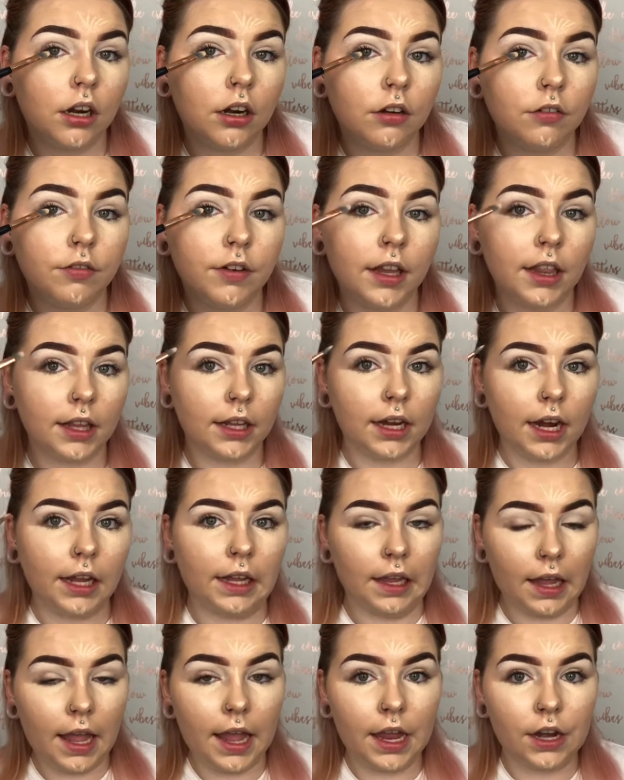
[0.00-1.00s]
really
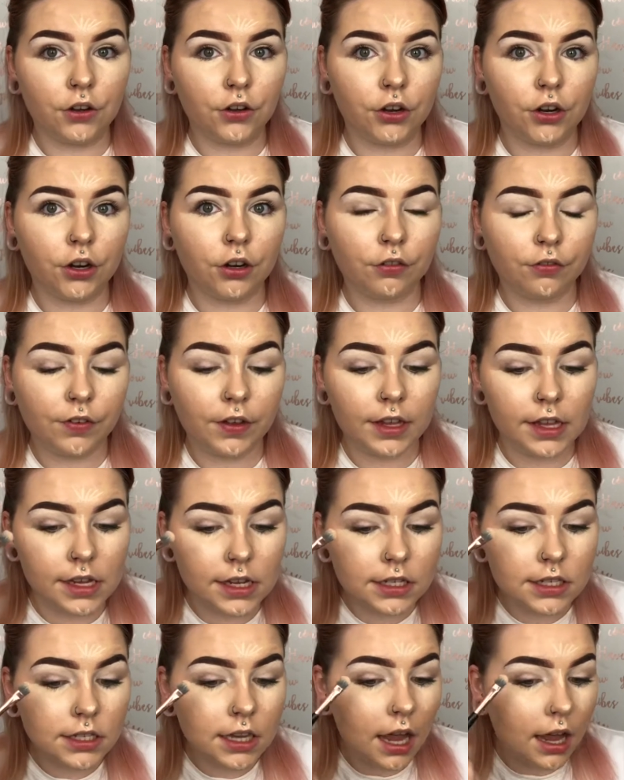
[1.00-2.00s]
like in your
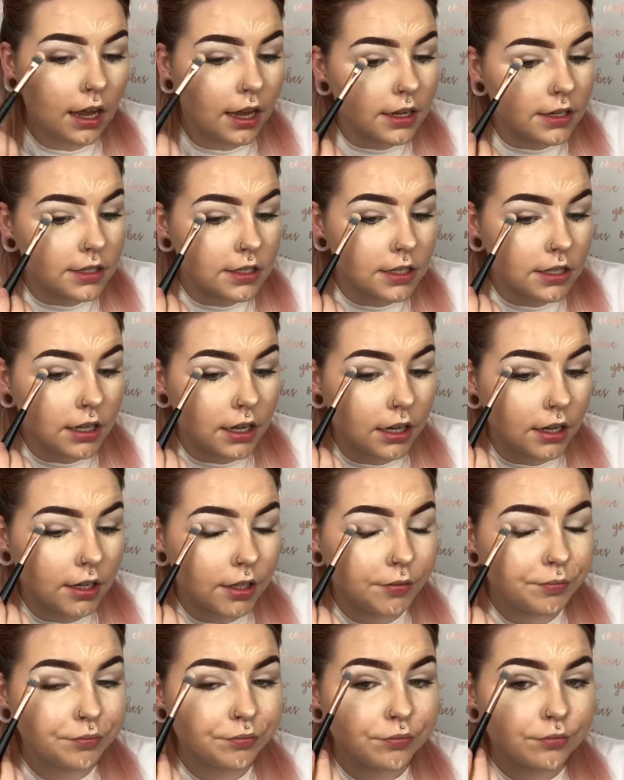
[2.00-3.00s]
face as the